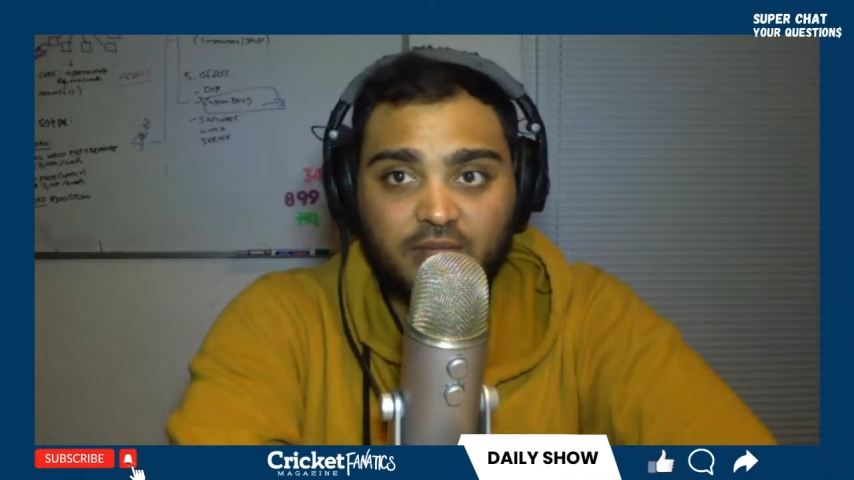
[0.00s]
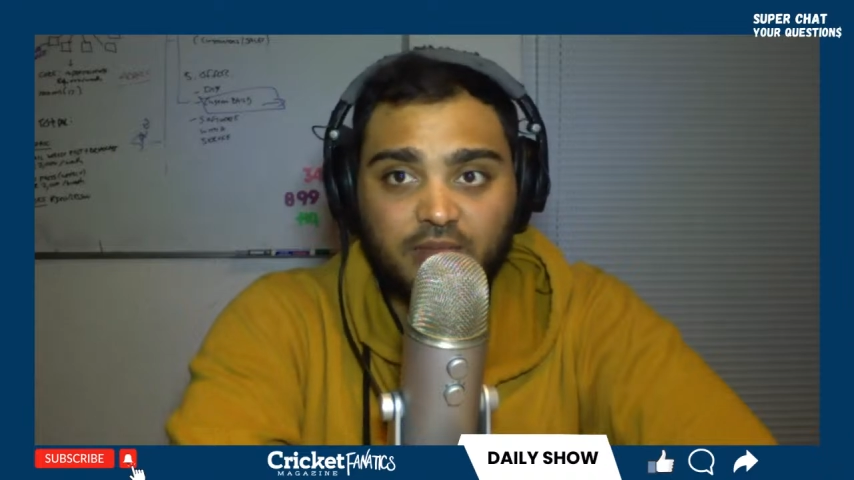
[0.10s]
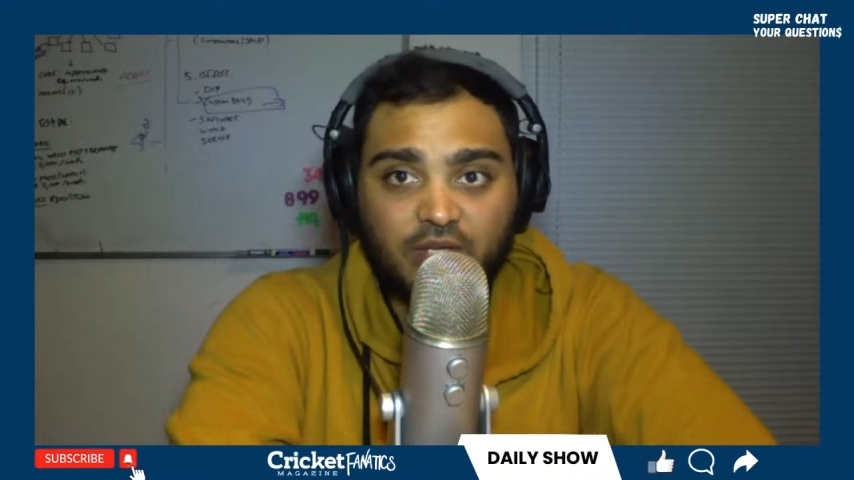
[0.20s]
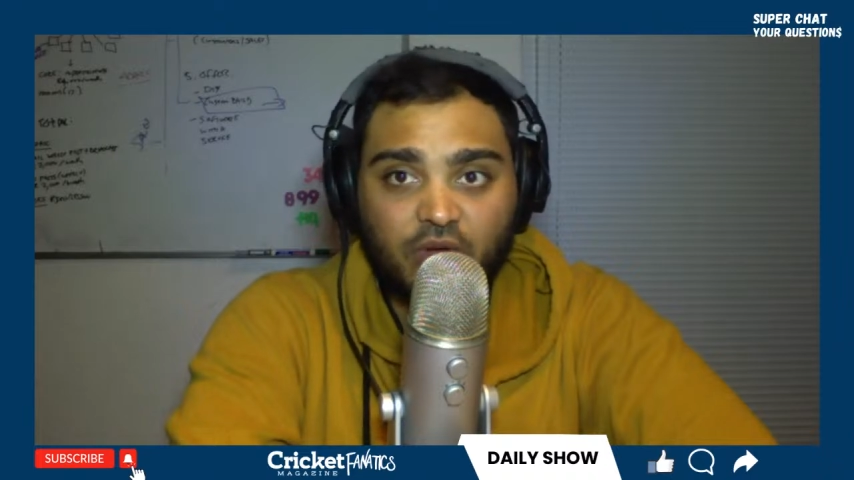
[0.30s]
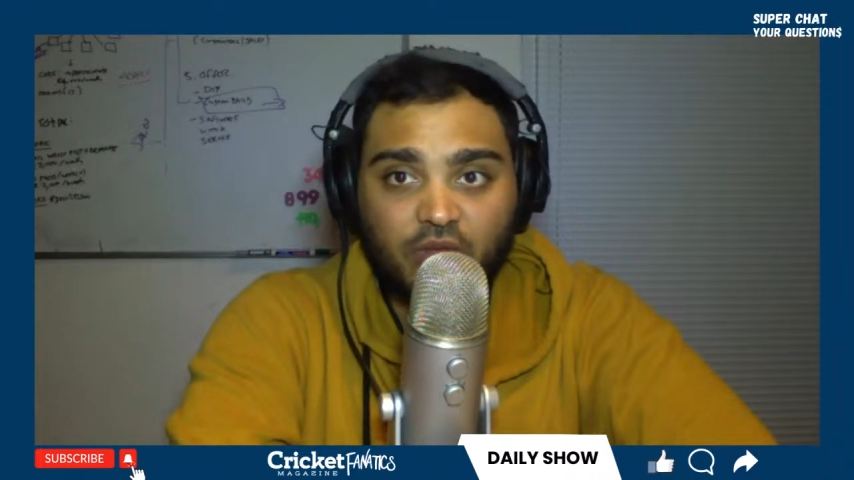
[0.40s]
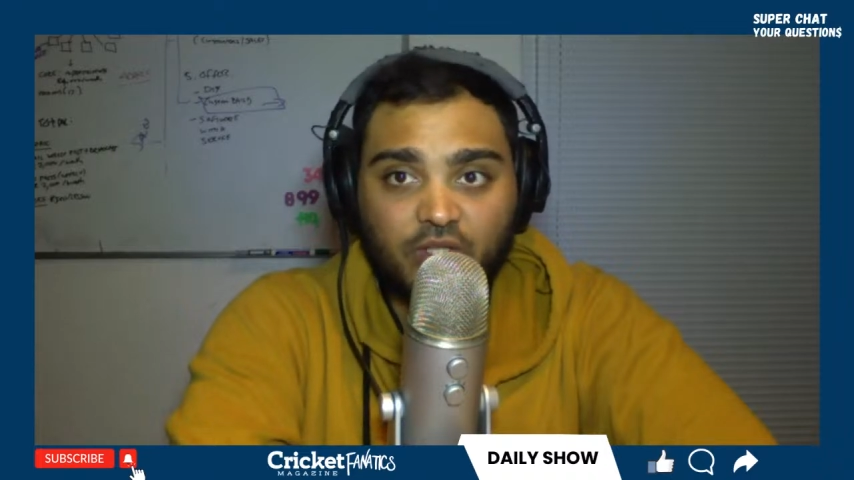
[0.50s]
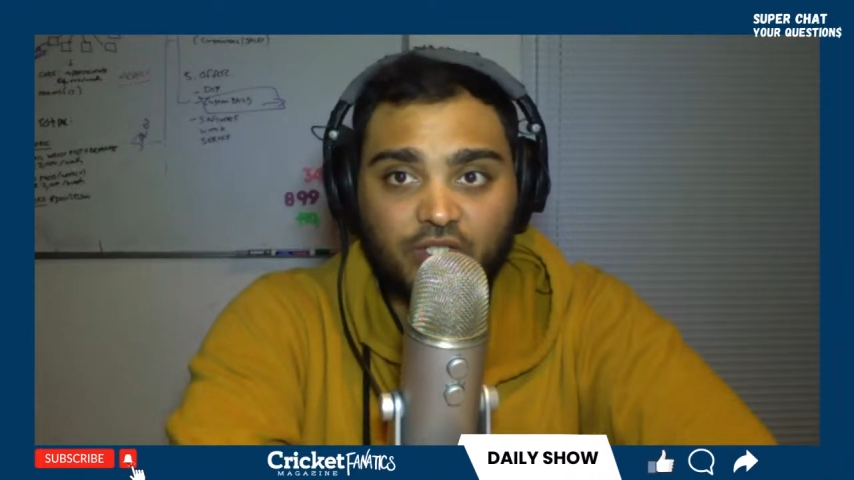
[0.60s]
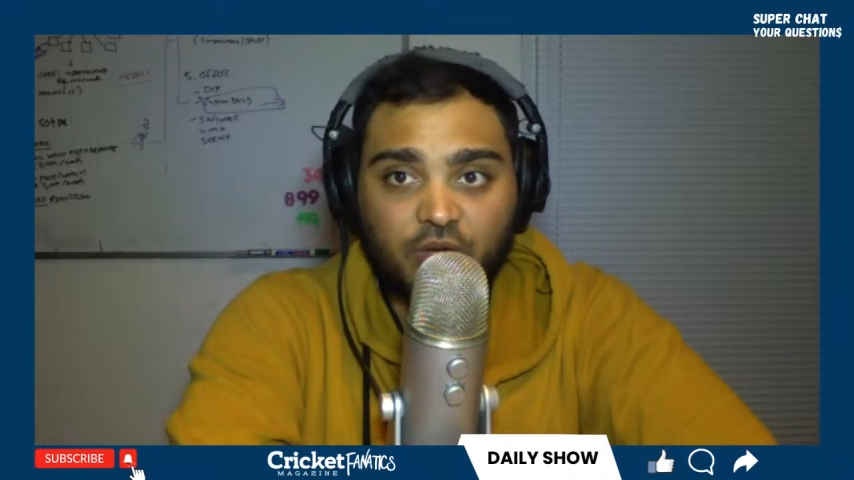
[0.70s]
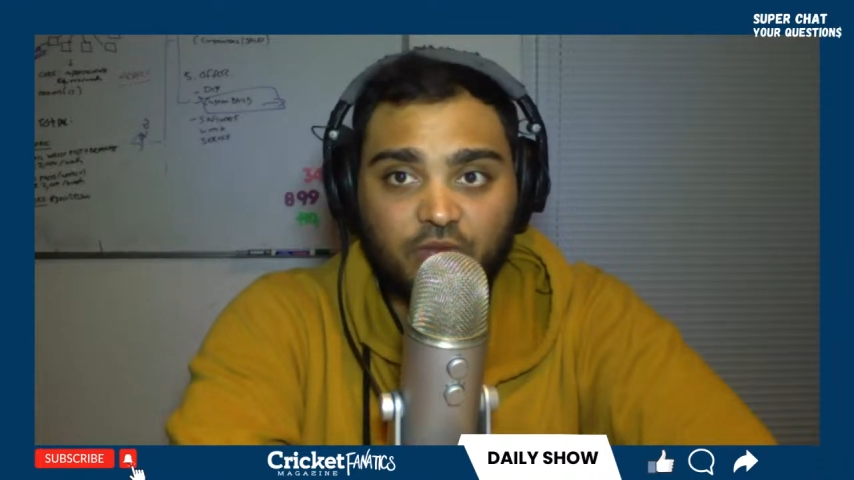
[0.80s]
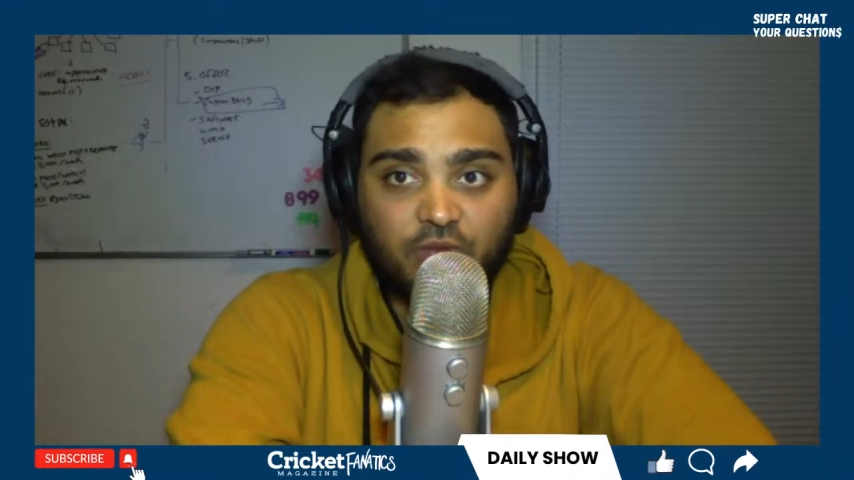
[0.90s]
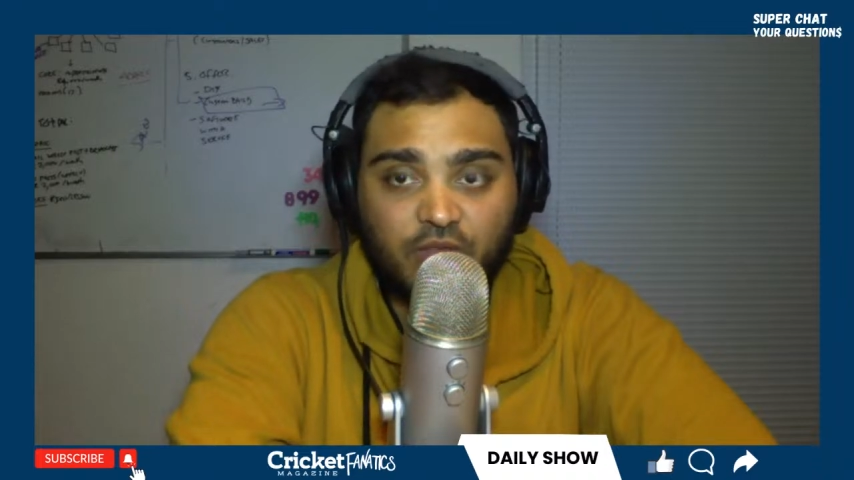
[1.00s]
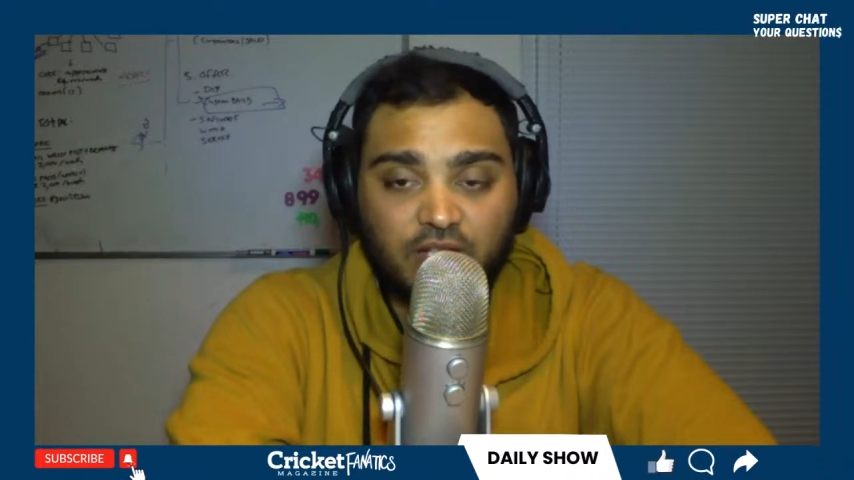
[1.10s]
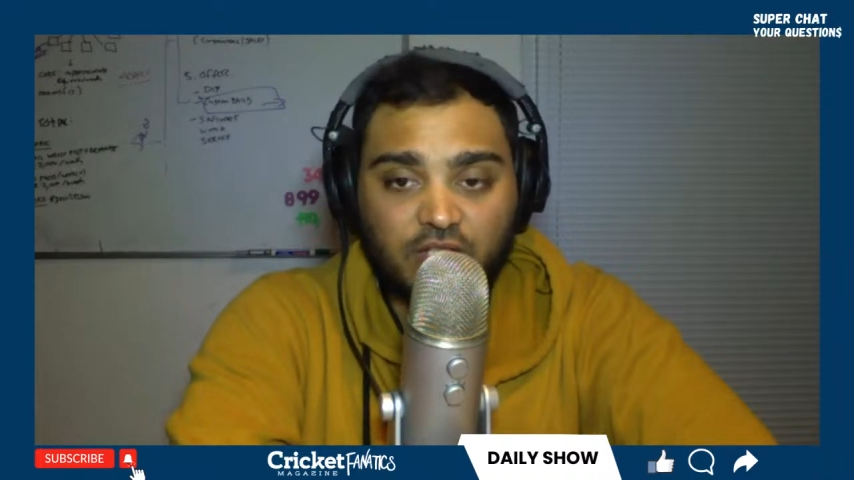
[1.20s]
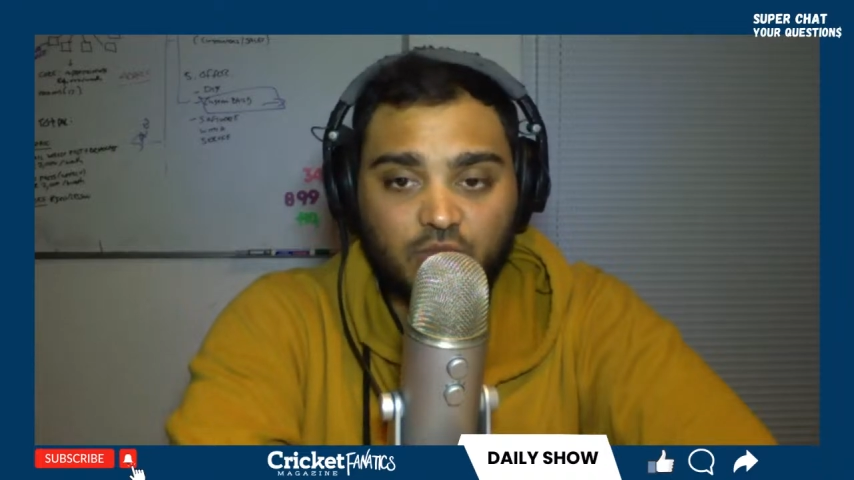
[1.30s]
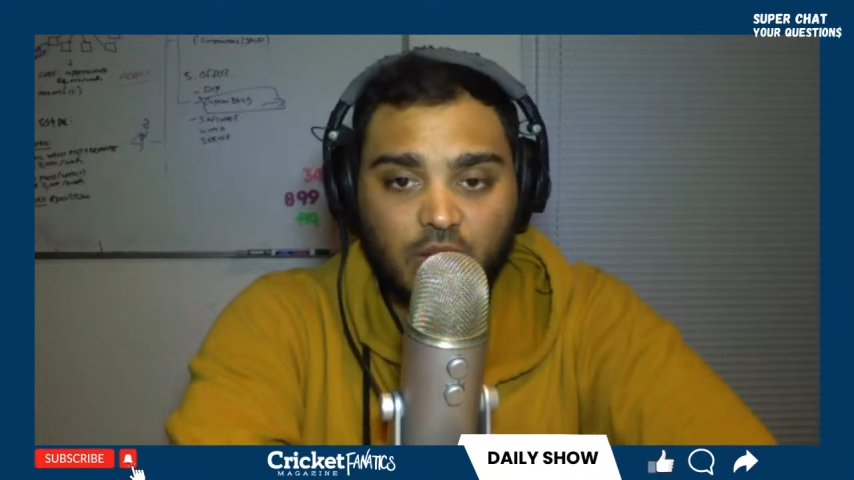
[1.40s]
bring on the show for that
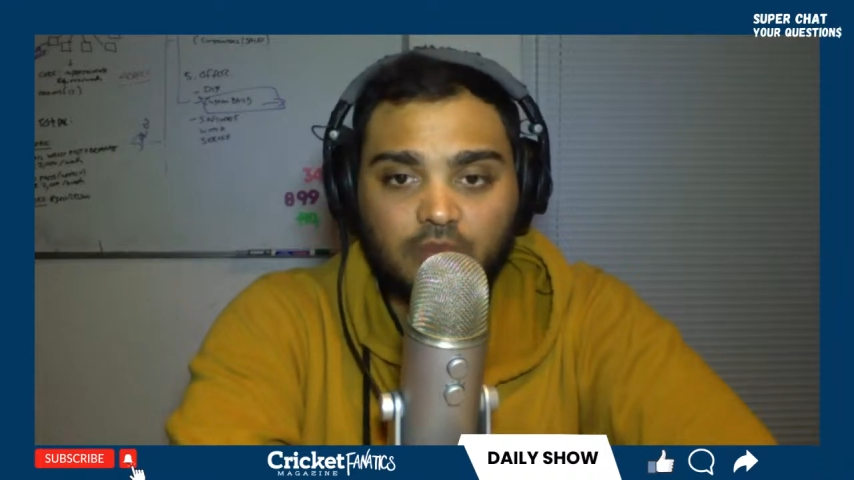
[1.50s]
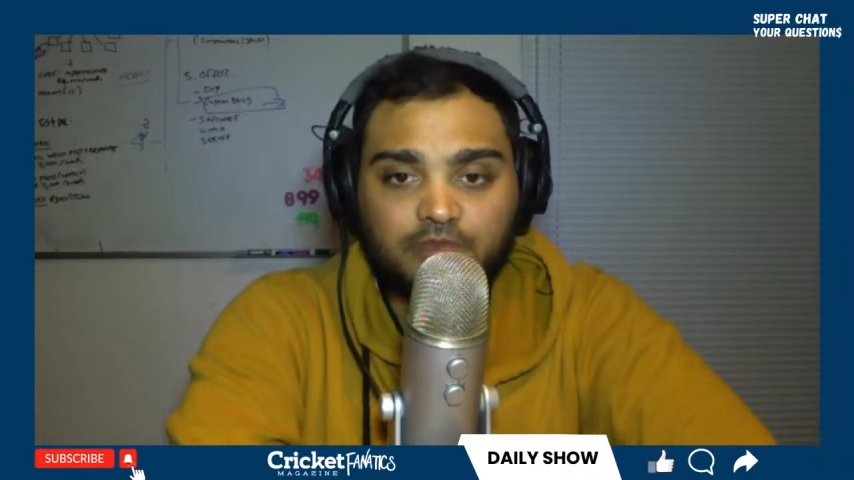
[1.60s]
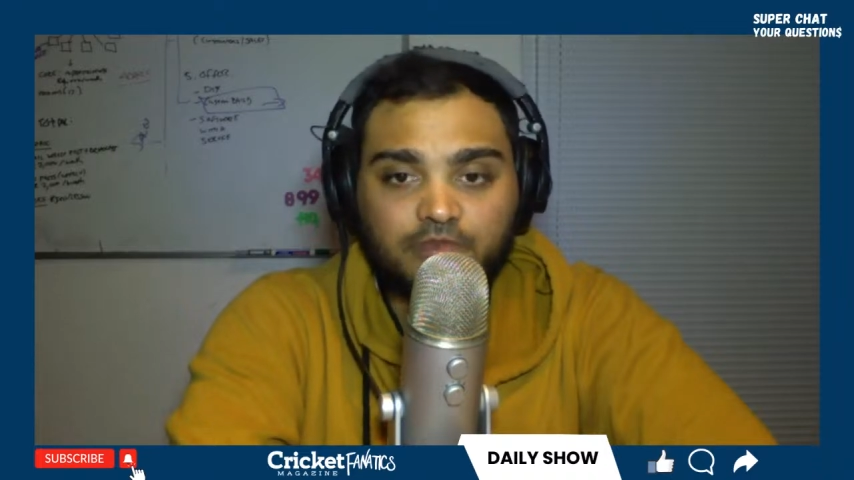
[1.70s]
as well.